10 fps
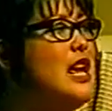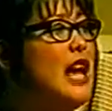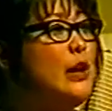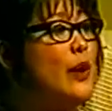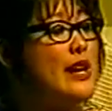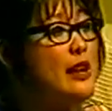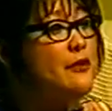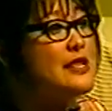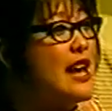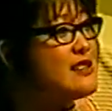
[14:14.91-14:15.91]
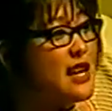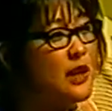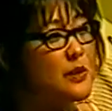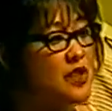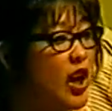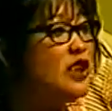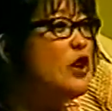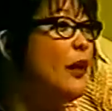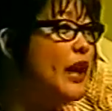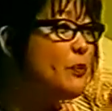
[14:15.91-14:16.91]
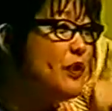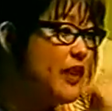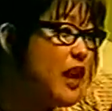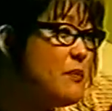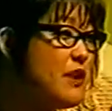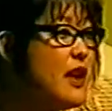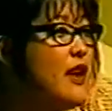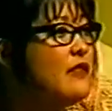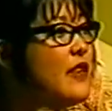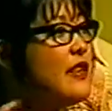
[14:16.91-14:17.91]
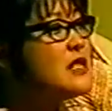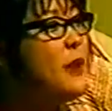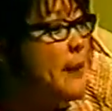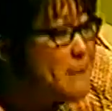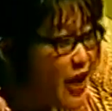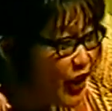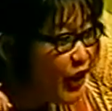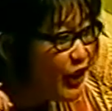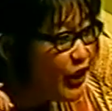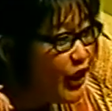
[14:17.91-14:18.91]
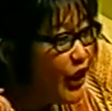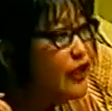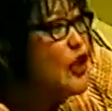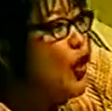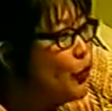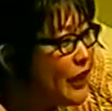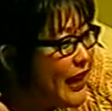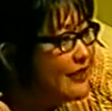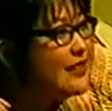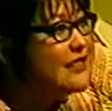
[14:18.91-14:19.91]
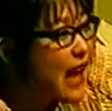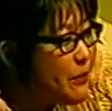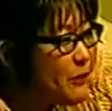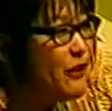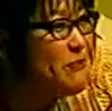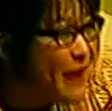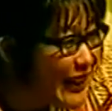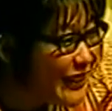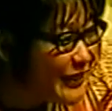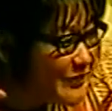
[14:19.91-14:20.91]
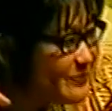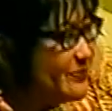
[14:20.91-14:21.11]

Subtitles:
Anyway, if it sounds like it was hard growing up with him, then there's my mother, the Oriental Tammy Faye Baker.